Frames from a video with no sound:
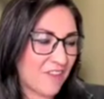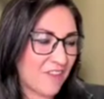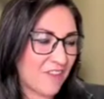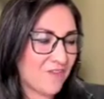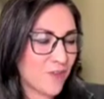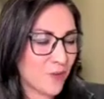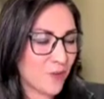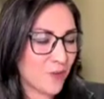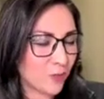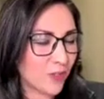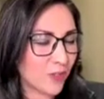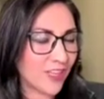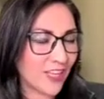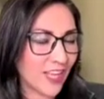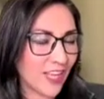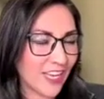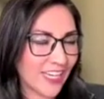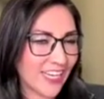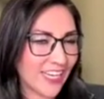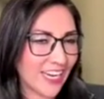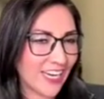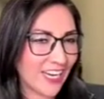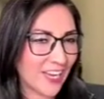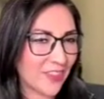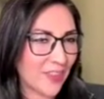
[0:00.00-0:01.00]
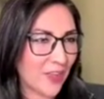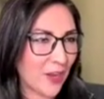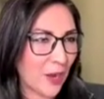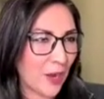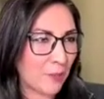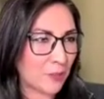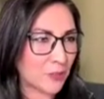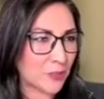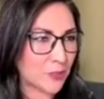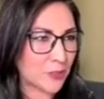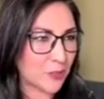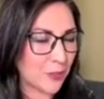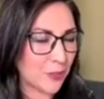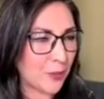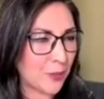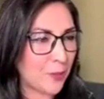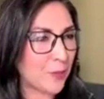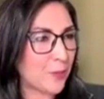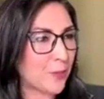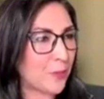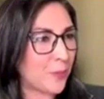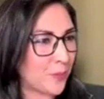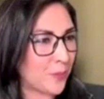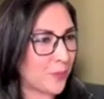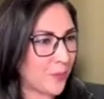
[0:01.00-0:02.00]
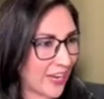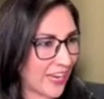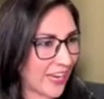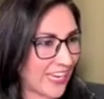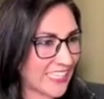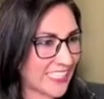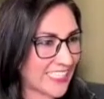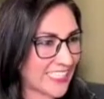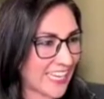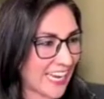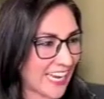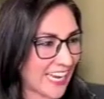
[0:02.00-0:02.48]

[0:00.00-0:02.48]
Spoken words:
feel really lucky I got that opportunity, but